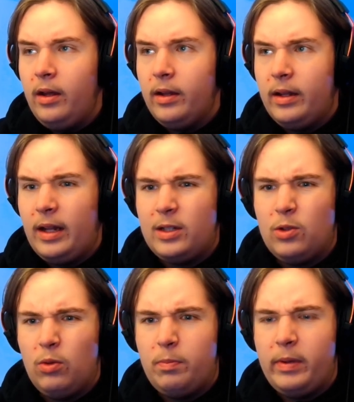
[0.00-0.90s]
That
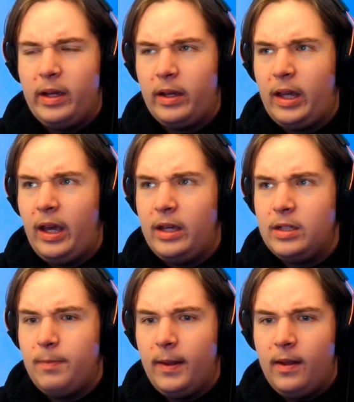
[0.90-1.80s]
should be a
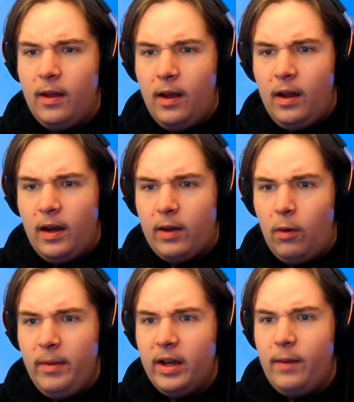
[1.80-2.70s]
case. But like
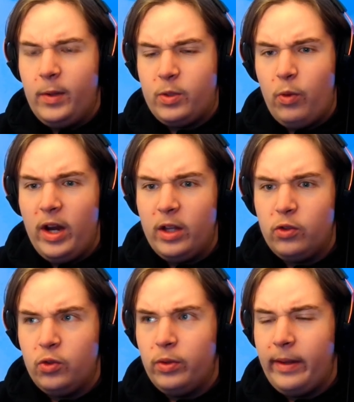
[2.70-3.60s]
Omega was ready to
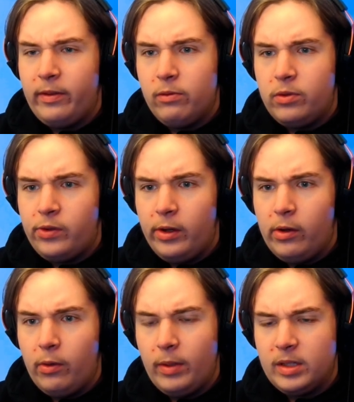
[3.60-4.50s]
shoot. That
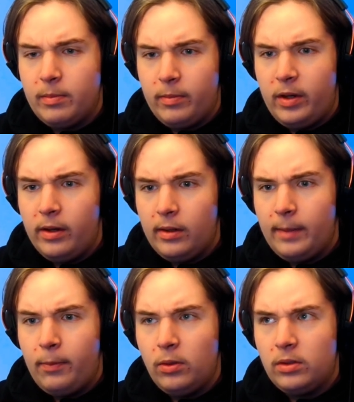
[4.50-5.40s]
trigger was nearly
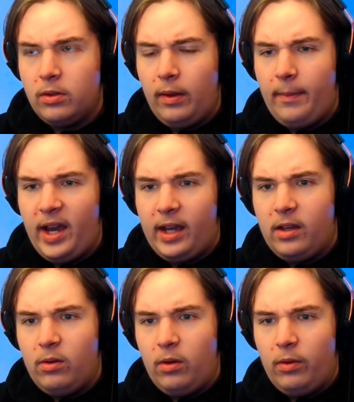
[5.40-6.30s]
pulled to the back,
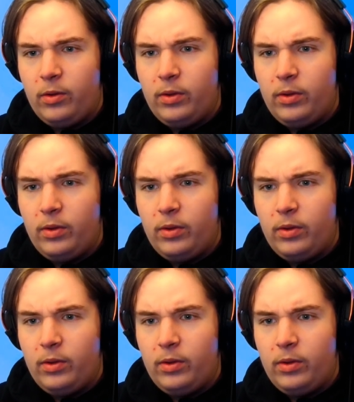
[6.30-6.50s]
you know, to